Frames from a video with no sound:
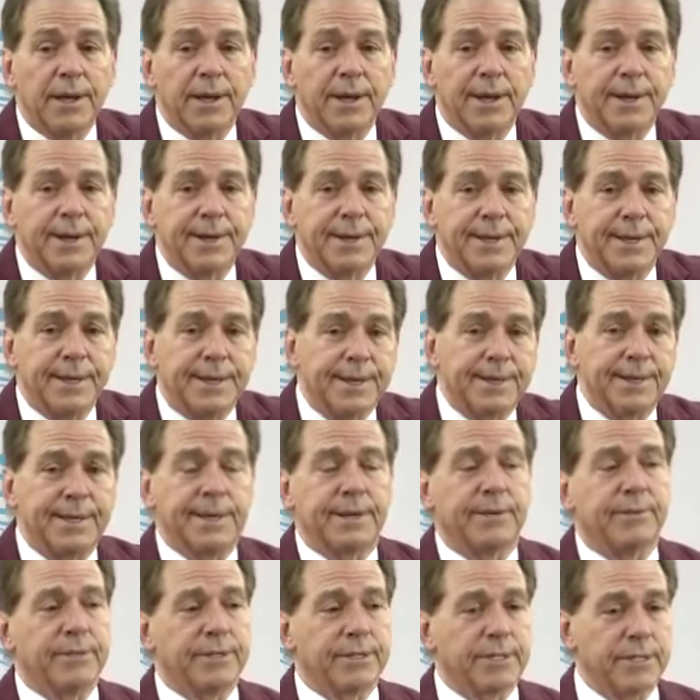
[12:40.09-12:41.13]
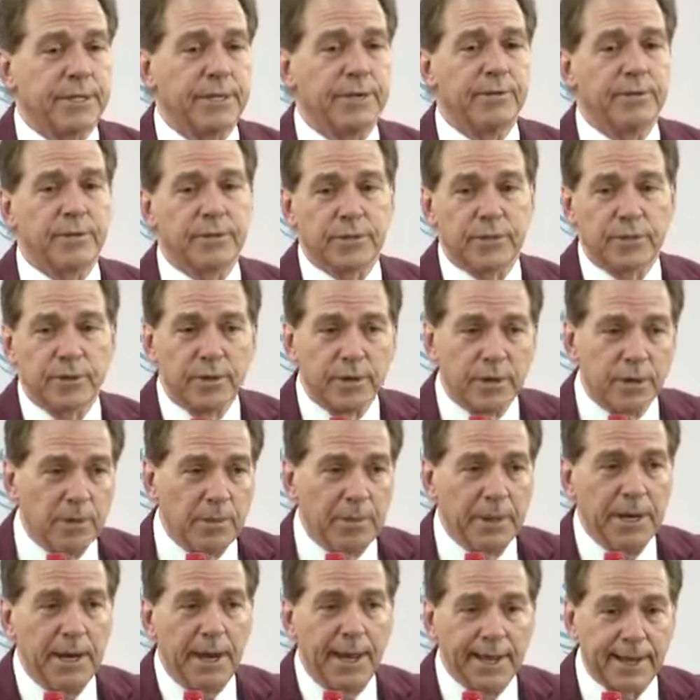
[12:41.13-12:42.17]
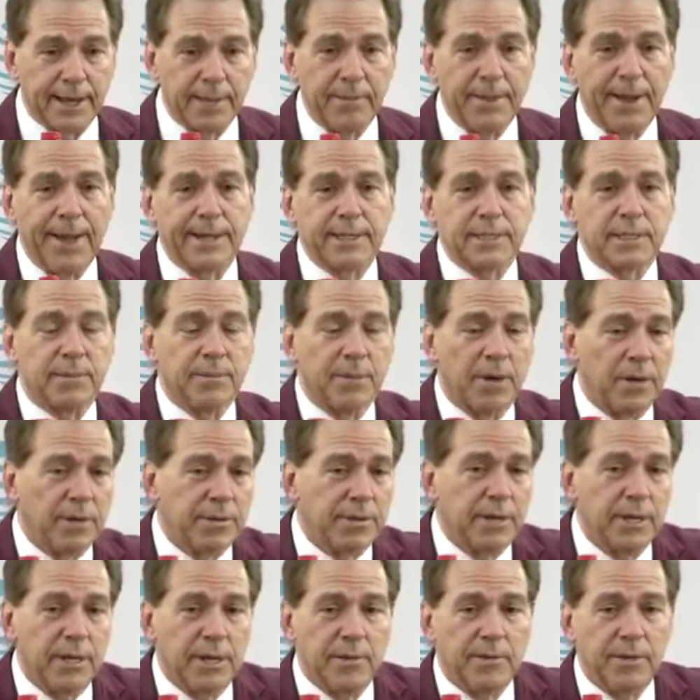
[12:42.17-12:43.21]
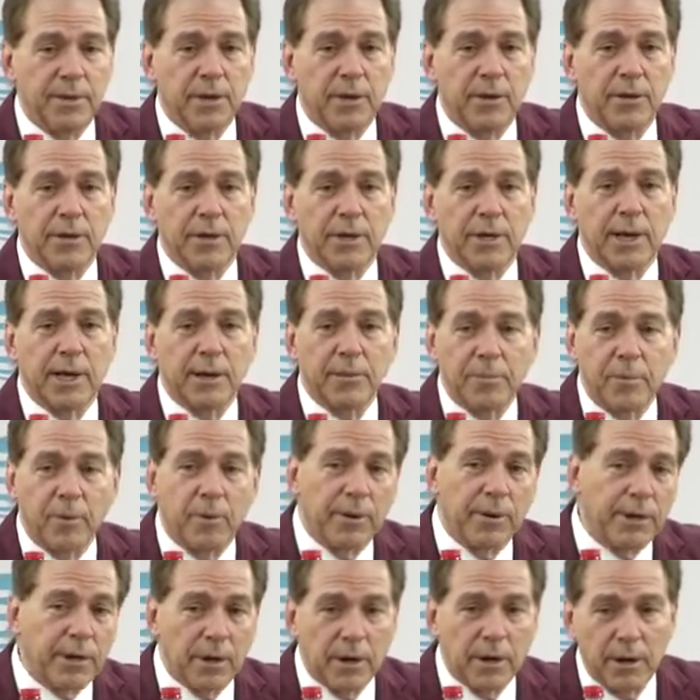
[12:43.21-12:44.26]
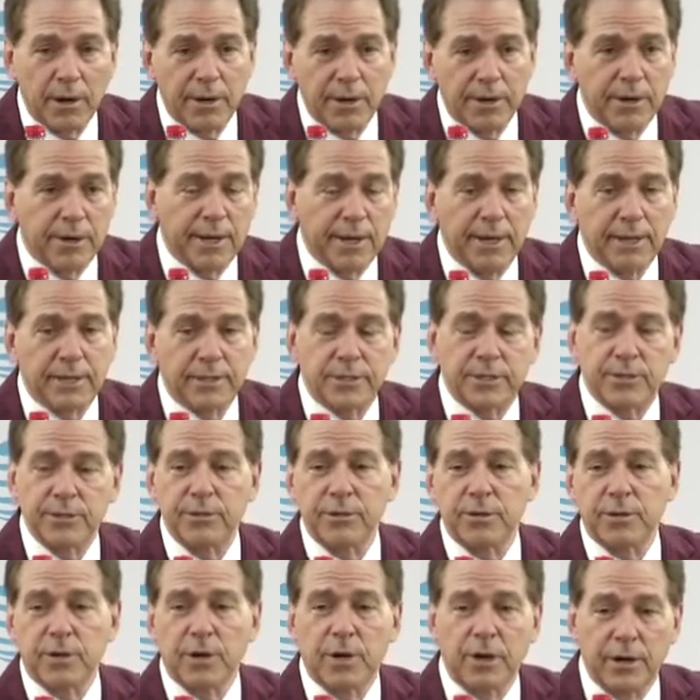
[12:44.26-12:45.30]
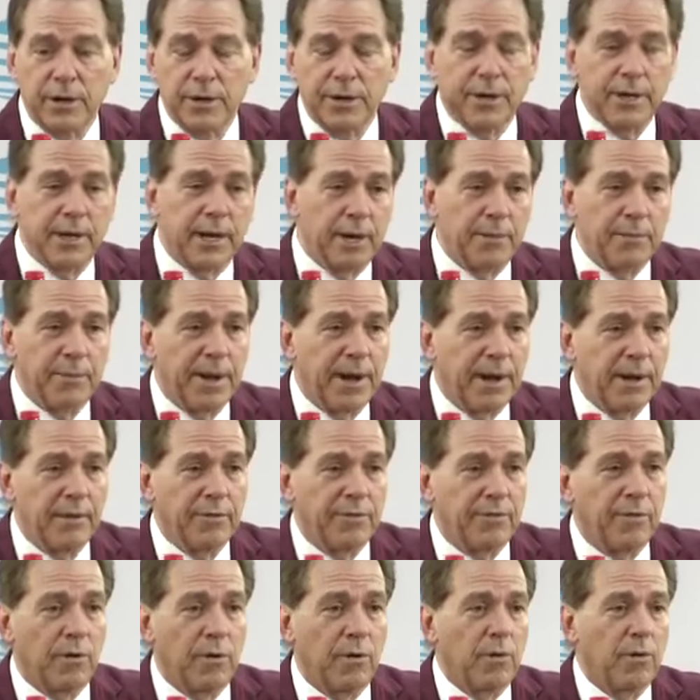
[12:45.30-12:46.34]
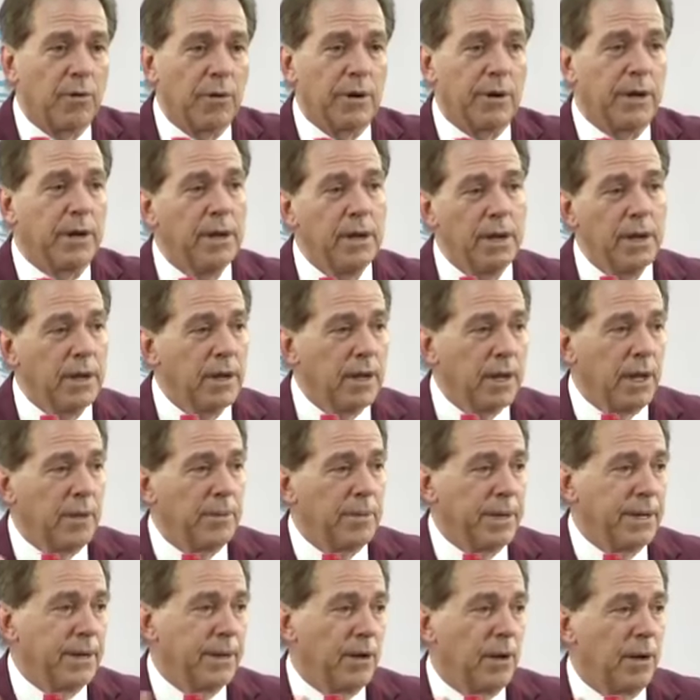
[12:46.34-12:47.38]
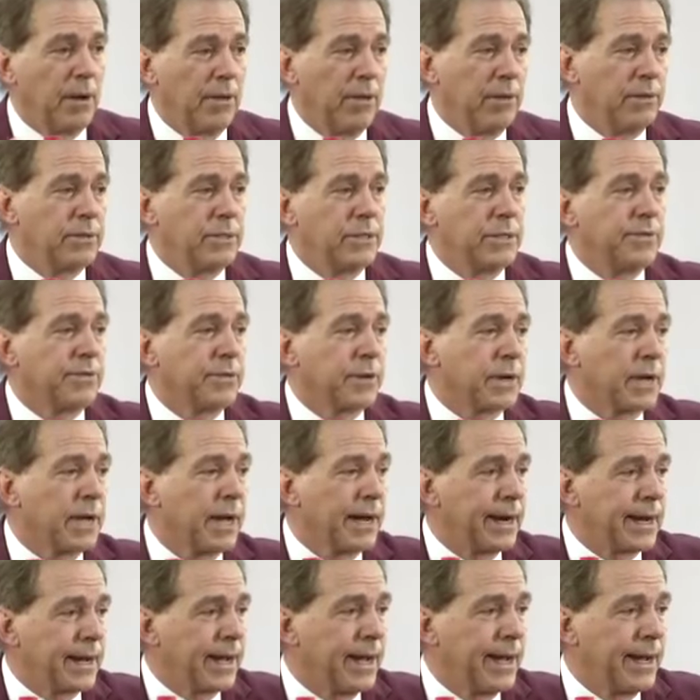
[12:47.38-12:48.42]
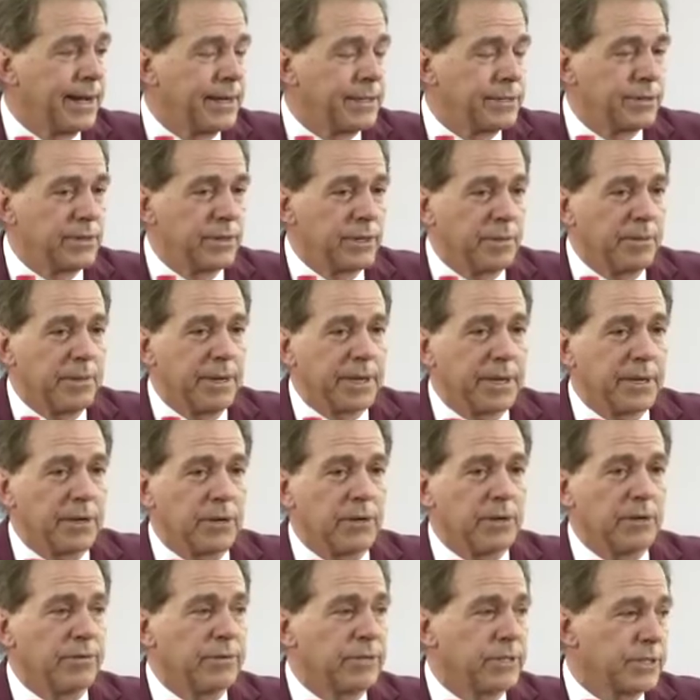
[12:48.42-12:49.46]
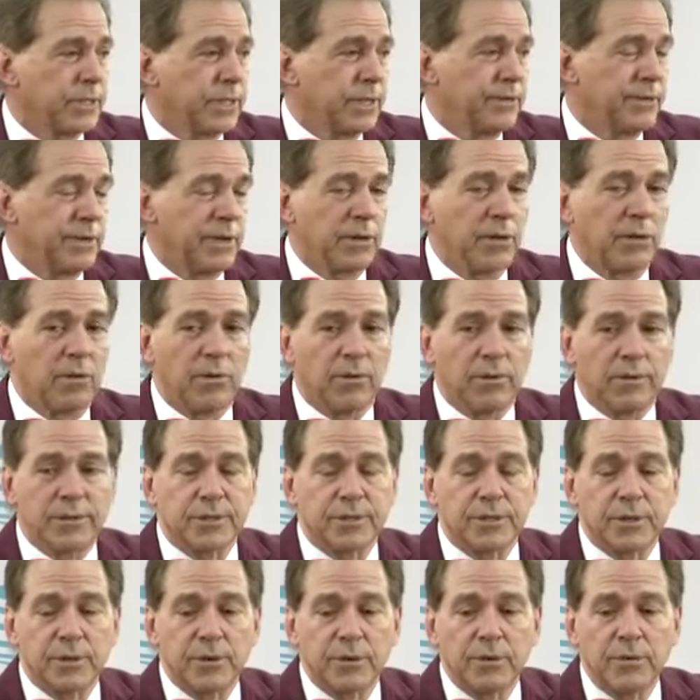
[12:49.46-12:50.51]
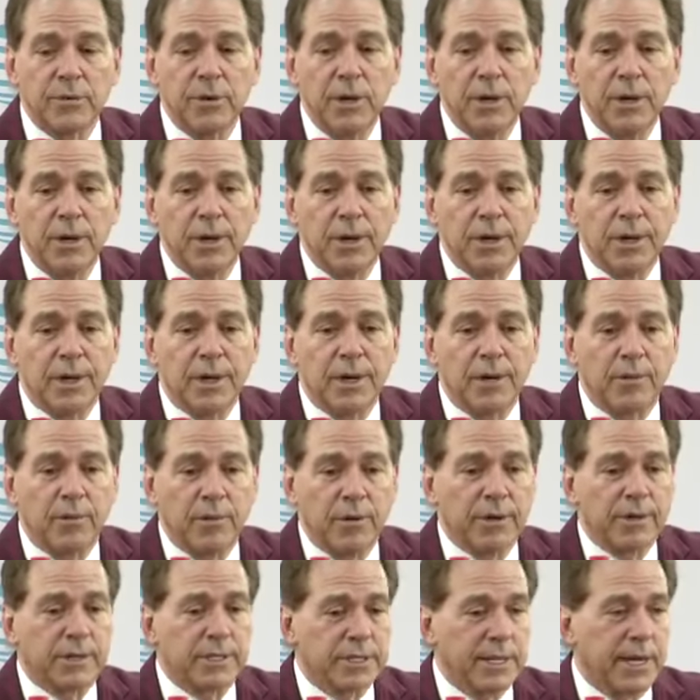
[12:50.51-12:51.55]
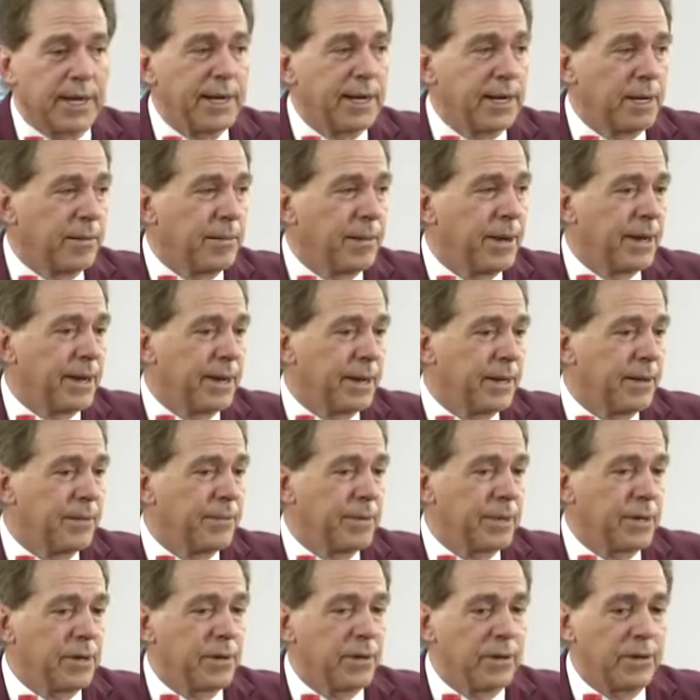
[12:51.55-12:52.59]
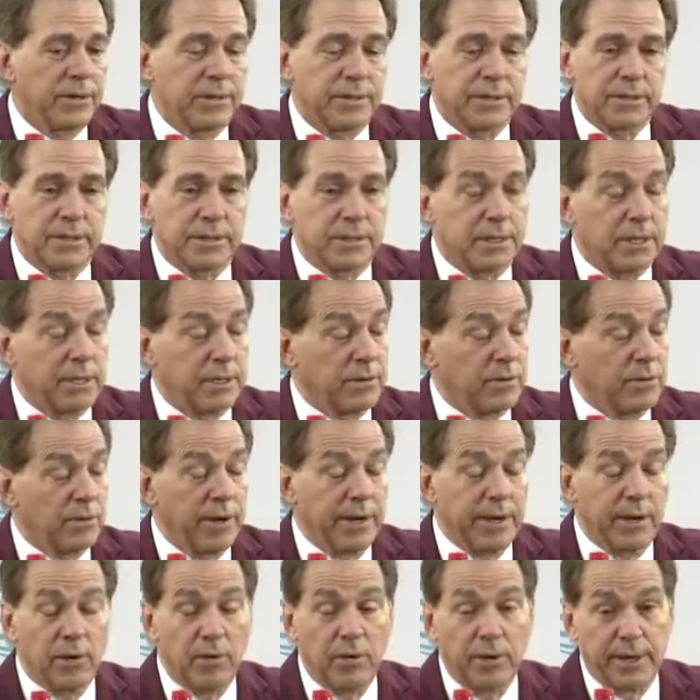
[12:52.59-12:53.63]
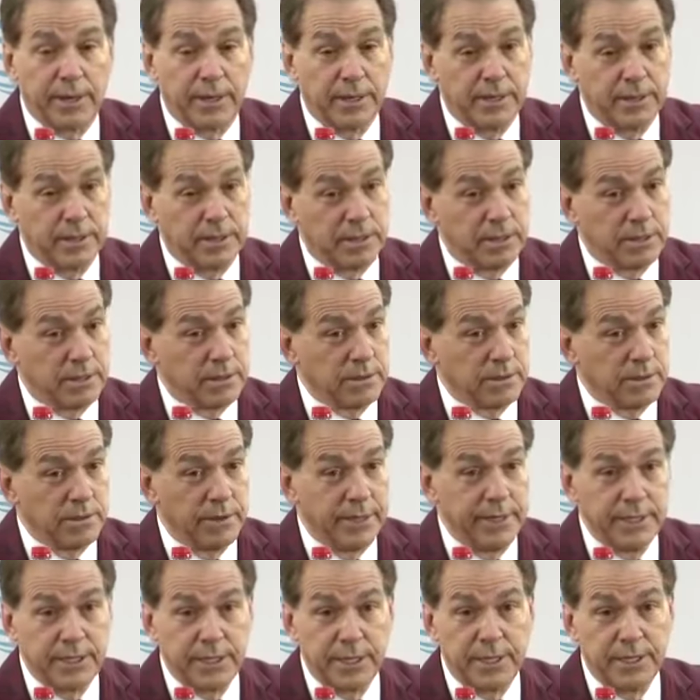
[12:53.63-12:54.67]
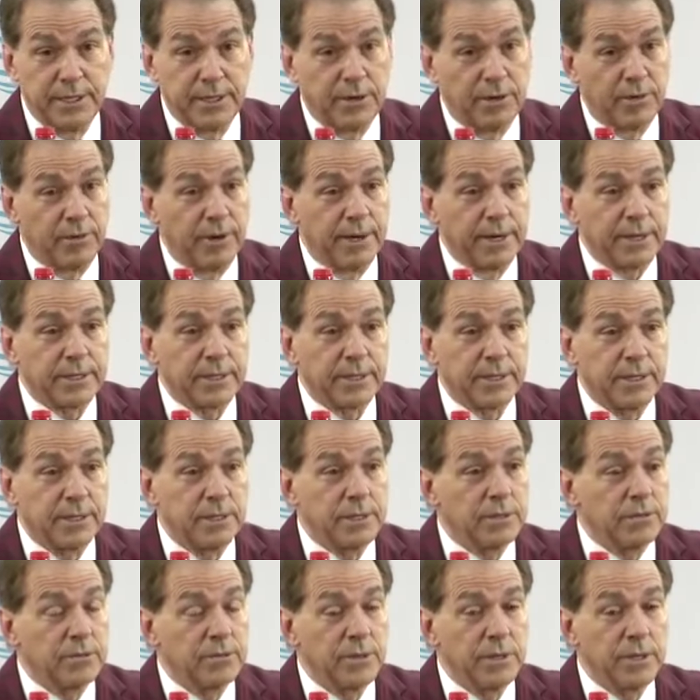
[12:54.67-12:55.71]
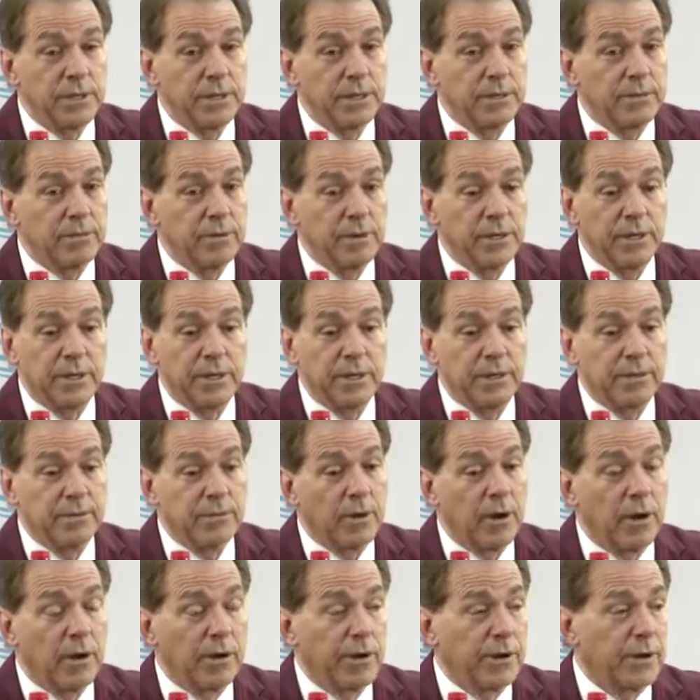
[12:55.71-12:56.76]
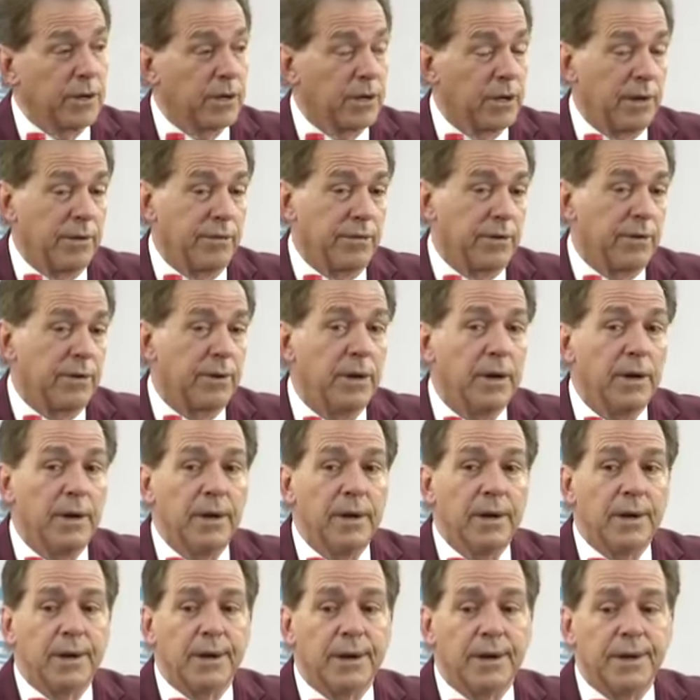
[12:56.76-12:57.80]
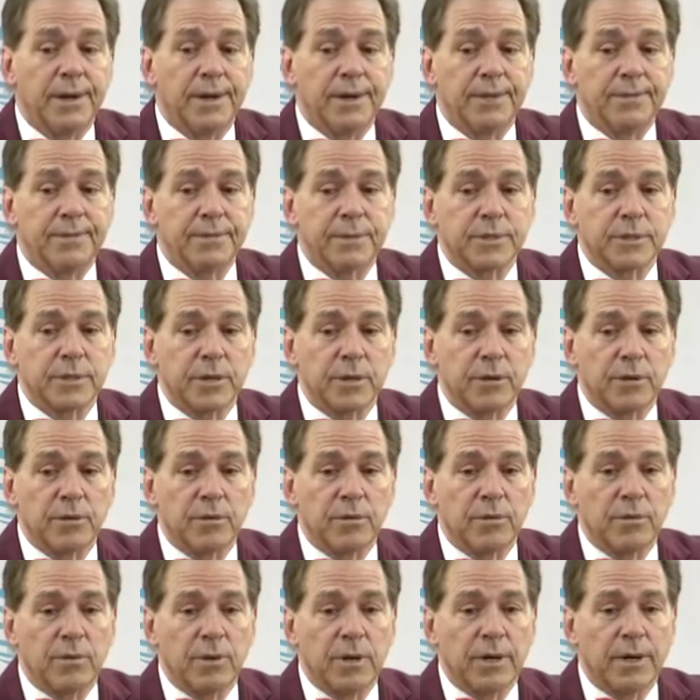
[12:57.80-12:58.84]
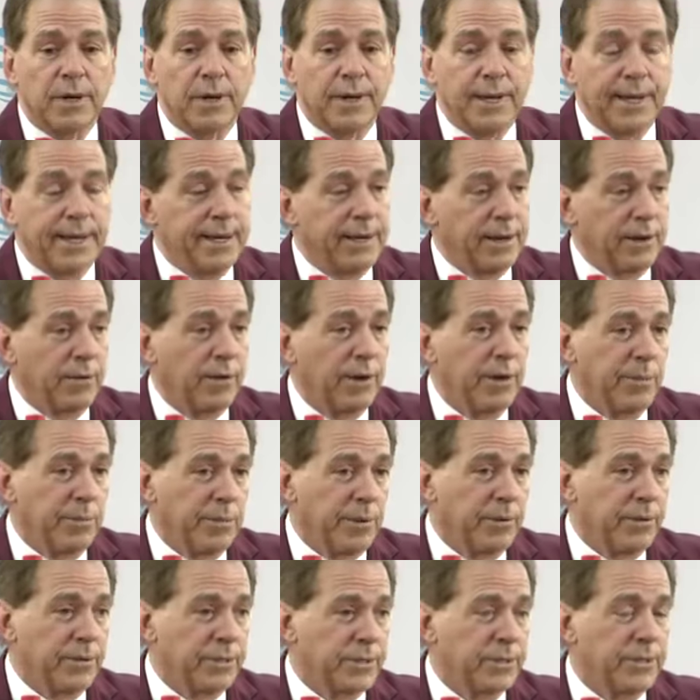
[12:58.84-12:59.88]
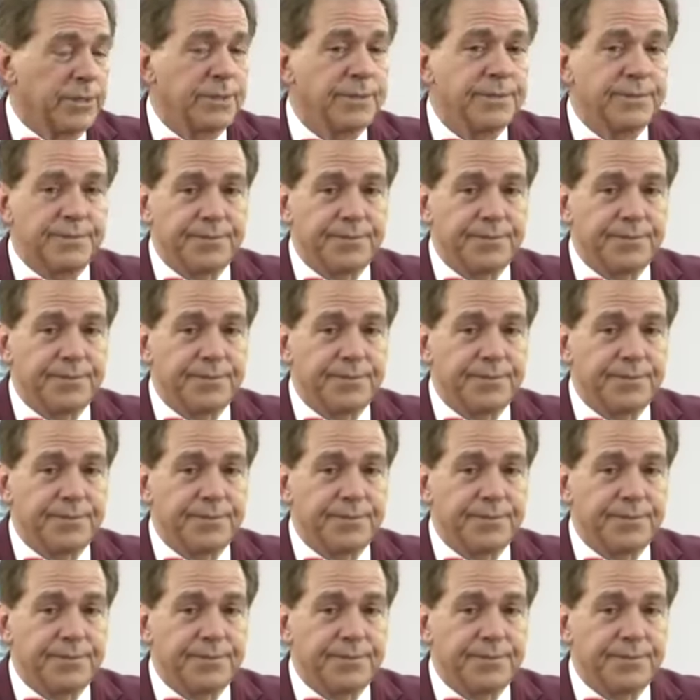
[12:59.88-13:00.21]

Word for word: Uh, I think receivers are a little bit like a basketball team. You know, you got a point guard, you got a shooting guard, you got a power forward. I mean, all those different kind of guys really make a good receiving corps. So uh, we're excited about him because great quickness, great change of direction, really, really hard to cover, um, so, uh, and a great person.